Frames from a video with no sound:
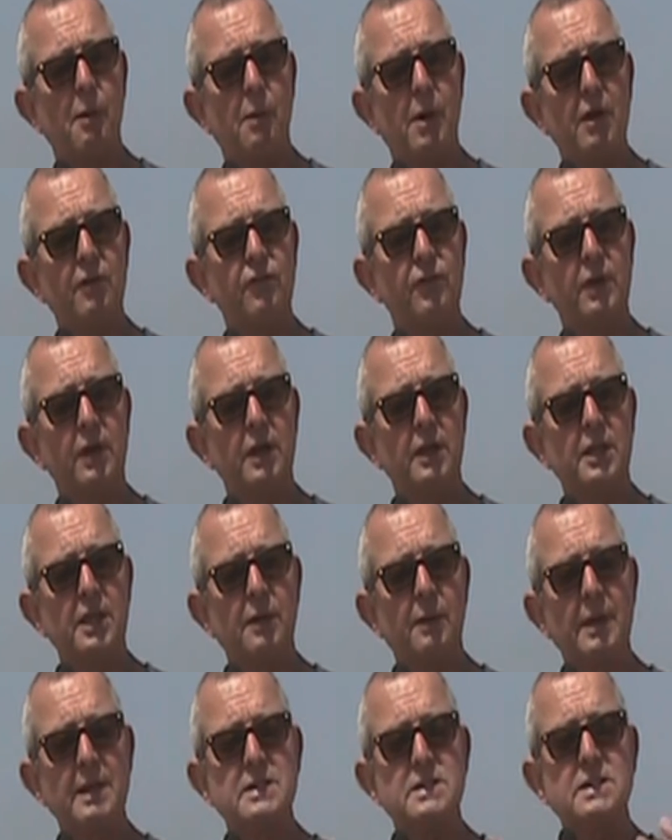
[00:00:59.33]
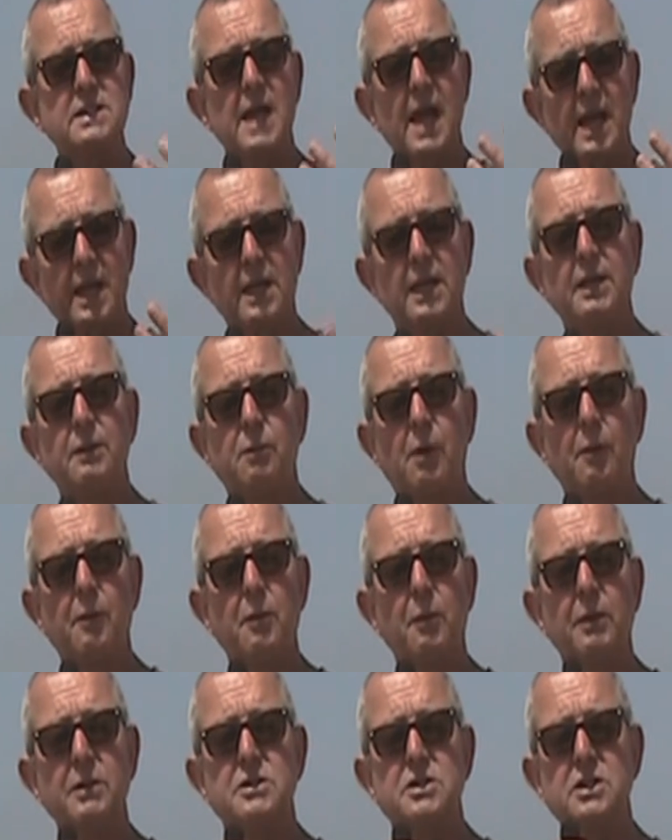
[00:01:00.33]
wife and I knew exactly what
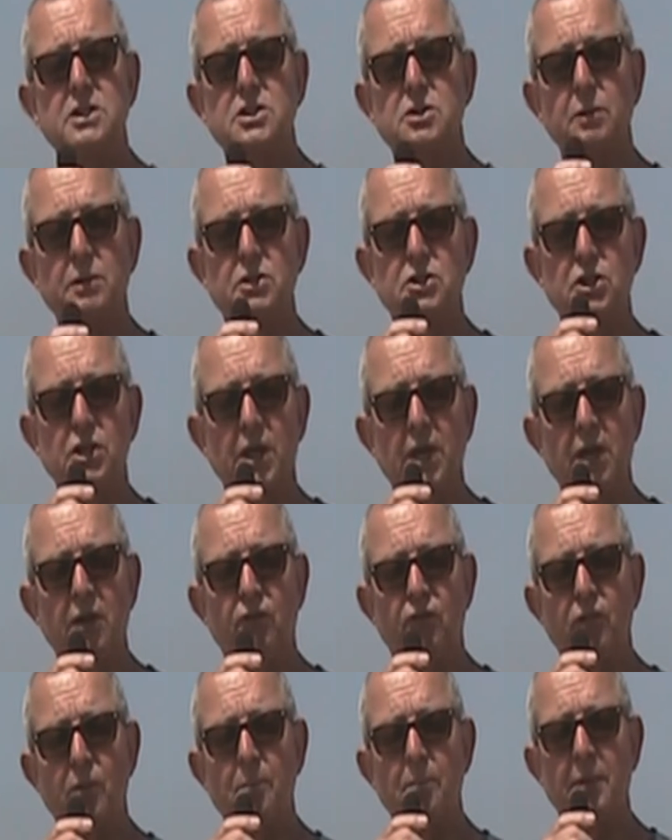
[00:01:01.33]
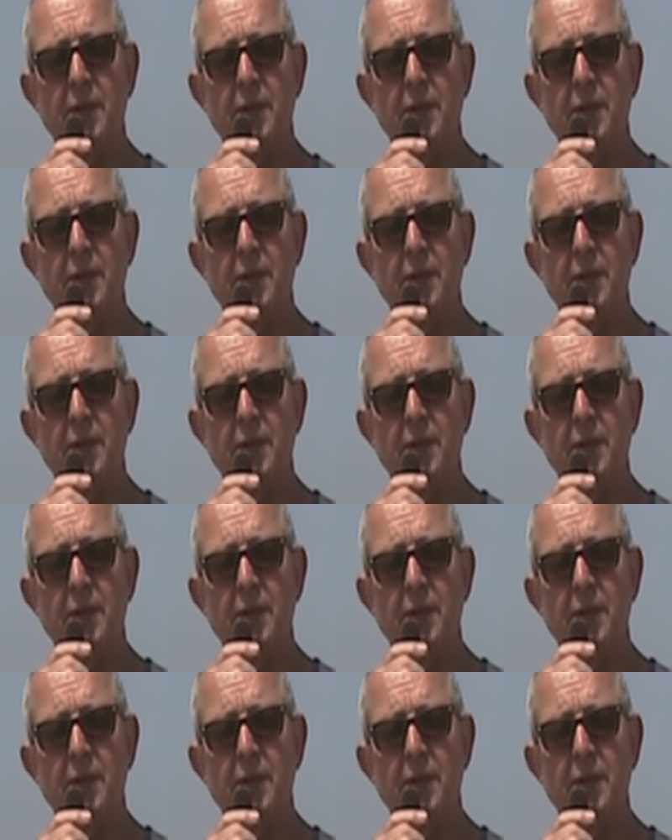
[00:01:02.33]
we wanted to achieve from